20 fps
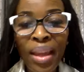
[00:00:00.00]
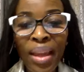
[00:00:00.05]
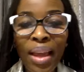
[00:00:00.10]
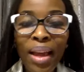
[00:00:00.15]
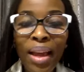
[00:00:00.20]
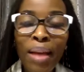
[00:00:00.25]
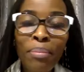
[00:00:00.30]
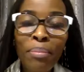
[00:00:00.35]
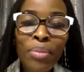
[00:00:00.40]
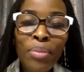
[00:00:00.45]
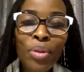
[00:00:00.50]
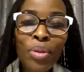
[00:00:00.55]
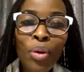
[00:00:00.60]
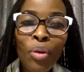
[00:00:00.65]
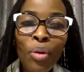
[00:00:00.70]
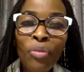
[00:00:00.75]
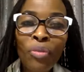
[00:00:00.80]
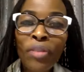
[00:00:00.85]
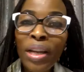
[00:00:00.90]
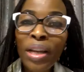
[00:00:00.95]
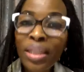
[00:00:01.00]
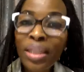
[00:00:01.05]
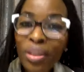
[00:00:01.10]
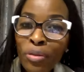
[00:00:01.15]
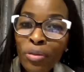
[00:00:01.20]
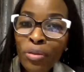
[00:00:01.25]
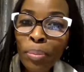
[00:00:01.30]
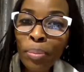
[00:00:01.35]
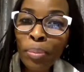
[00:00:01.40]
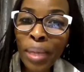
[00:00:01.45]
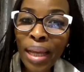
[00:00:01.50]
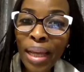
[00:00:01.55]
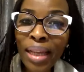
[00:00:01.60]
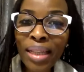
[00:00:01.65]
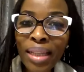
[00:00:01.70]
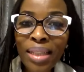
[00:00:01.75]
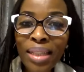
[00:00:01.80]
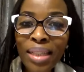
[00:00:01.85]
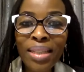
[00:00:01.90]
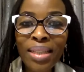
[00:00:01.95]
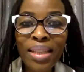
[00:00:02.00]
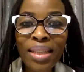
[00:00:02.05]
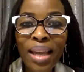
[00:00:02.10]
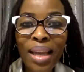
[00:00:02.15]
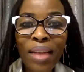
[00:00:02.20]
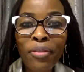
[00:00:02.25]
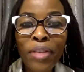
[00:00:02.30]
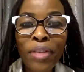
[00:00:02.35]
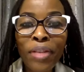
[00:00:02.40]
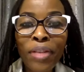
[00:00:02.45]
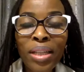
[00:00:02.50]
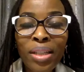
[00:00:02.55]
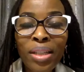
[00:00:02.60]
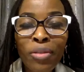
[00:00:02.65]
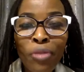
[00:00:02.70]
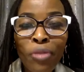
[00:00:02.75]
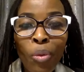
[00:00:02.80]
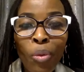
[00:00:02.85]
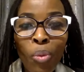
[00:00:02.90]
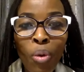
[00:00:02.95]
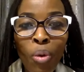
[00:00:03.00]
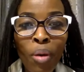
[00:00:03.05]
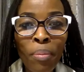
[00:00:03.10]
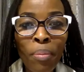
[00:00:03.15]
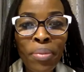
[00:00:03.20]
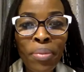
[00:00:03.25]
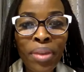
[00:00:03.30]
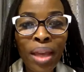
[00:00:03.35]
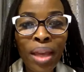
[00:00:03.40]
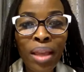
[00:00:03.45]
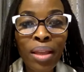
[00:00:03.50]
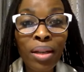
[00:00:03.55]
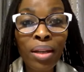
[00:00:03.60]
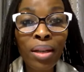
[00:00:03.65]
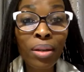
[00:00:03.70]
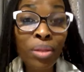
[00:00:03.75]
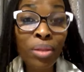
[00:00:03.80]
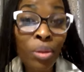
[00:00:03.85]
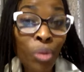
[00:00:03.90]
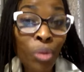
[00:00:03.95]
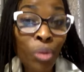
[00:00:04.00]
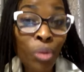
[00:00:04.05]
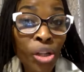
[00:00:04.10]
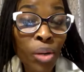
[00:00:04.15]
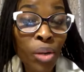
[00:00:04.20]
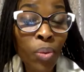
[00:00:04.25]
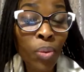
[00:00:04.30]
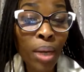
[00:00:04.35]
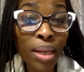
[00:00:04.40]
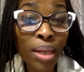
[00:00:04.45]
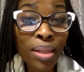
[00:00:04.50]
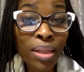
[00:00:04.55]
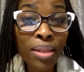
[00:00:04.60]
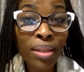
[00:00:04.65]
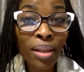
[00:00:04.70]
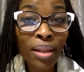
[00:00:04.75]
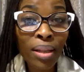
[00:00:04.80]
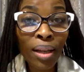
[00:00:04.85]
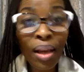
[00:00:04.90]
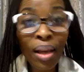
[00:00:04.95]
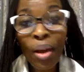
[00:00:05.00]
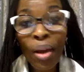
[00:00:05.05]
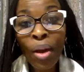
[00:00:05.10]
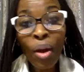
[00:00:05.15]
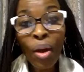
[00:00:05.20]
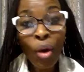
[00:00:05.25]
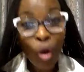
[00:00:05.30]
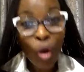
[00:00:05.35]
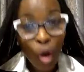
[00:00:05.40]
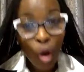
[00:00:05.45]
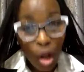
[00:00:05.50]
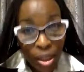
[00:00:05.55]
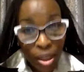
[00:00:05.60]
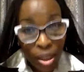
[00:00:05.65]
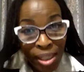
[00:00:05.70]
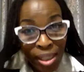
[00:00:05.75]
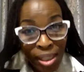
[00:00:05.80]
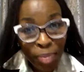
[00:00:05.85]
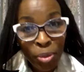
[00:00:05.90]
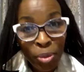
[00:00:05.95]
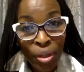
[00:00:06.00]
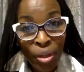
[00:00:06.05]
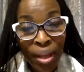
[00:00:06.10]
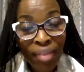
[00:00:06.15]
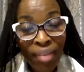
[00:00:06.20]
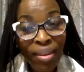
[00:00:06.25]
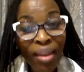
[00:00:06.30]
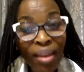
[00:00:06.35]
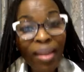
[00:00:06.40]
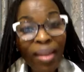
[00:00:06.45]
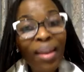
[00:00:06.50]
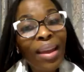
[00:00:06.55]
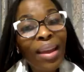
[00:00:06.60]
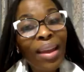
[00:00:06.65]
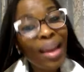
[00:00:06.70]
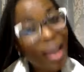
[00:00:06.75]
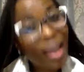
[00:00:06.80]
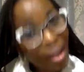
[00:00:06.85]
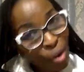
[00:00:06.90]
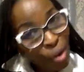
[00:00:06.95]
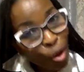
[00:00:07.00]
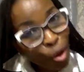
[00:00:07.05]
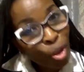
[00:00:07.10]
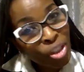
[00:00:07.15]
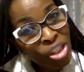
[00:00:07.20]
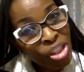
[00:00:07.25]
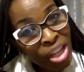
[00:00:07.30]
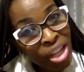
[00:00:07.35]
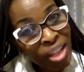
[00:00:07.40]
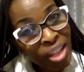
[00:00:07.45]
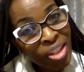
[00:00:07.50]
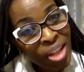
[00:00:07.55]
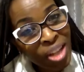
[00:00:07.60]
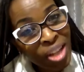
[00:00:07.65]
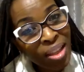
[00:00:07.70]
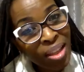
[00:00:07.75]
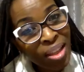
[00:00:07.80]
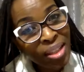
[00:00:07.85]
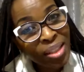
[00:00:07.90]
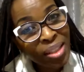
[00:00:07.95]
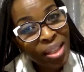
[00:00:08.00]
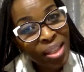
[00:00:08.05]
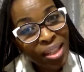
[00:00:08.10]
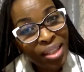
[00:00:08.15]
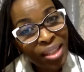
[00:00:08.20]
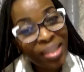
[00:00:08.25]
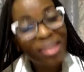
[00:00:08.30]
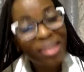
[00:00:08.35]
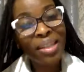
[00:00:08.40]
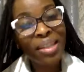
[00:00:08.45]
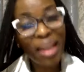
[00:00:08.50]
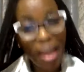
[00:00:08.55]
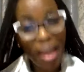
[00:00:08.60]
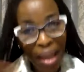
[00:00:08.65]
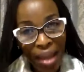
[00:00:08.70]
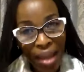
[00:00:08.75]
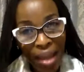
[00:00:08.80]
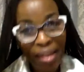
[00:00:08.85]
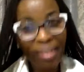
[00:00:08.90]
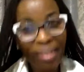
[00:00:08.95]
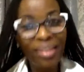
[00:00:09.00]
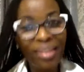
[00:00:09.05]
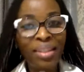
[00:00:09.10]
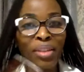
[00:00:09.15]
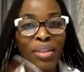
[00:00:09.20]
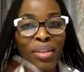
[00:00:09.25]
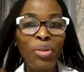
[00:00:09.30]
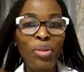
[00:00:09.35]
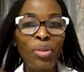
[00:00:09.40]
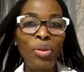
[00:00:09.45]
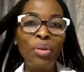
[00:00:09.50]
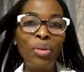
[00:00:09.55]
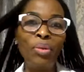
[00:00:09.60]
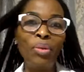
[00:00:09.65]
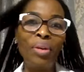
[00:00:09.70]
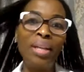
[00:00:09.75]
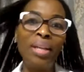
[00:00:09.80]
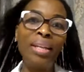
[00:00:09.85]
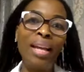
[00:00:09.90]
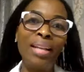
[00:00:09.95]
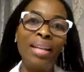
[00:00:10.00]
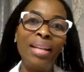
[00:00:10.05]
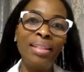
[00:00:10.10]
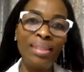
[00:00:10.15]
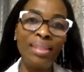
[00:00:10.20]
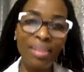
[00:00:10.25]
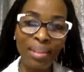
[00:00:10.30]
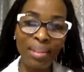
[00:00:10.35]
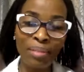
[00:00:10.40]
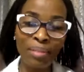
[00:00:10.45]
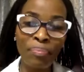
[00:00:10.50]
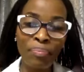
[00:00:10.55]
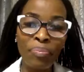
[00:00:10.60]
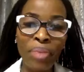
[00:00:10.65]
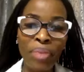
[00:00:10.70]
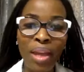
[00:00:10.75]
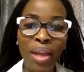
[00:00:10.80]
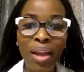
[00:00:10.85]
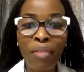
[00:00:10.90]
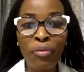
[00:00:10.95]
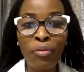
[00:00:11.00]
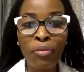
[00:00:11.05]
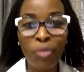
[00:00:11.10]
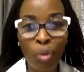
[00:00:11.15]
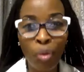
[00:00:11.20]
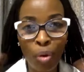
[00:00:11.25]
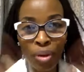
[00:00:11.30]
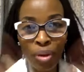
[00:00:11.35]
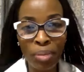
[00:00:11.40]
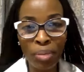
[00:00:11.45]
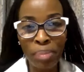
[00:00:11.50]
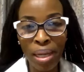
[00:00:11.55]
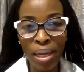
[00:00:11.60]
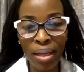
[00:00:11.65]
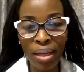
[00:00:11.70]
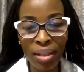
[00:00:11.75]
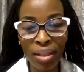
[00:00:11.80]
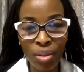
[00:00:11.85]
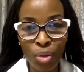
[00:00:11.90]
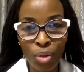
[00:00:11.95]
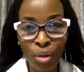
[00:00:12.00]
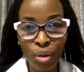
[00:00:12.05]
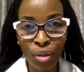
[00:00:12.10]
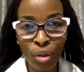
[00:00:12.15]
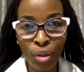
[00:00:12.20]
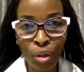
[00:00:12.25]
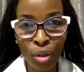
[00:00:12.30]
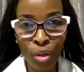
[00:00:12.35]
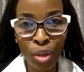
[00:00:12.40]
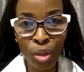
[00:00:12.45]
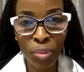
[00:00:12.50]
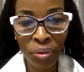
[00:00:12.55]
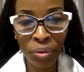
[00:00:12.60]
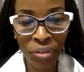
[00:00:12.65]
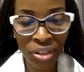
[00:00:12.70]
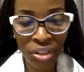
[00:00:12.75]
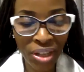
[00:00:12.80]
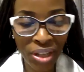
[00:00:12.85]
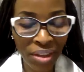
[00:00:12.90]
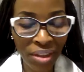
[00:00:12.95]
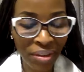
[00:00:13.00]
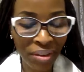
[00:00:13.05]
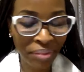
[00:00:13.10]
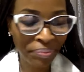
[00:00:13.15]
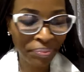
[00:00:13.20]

Um, so fighting for blankets and fighting for warmth. And the resolution was all sleep together and all share each other's heat and, you know, a nice, have all the blankets on, on top of each other.